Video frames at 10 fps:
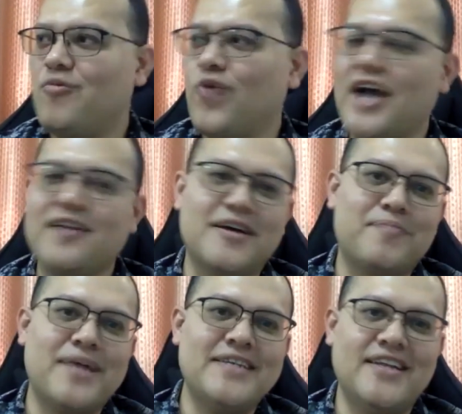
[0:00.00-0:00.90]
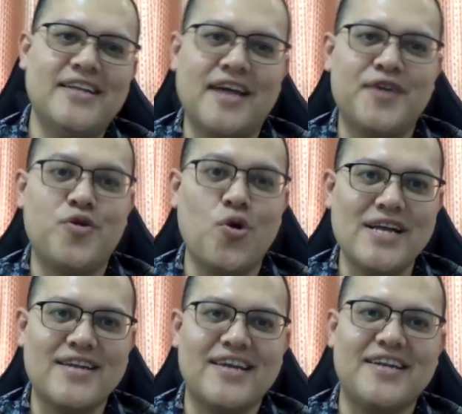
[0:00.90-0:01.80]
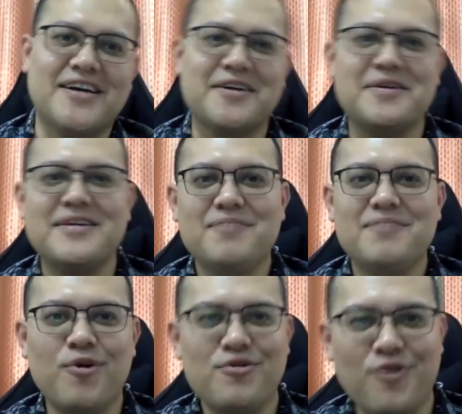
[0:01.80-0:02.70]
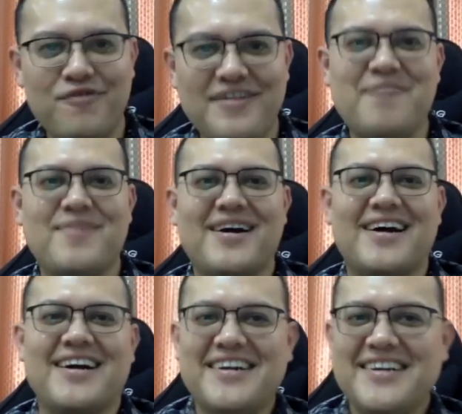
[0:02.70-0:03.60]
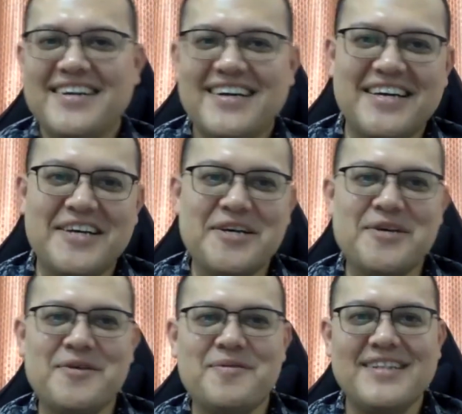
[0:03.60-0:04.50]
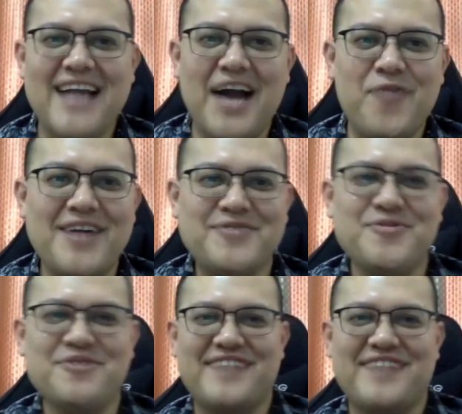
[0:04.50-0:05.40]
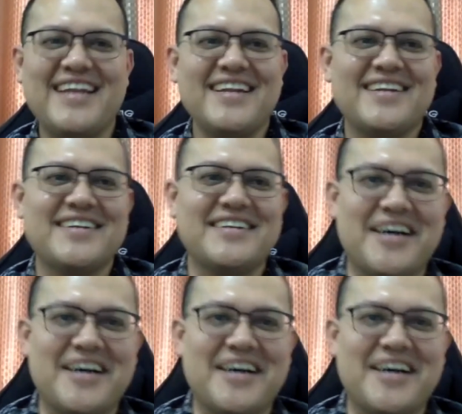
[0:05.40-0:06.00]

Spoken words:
what President Erdogan, and both of them are Anwar's good friend, and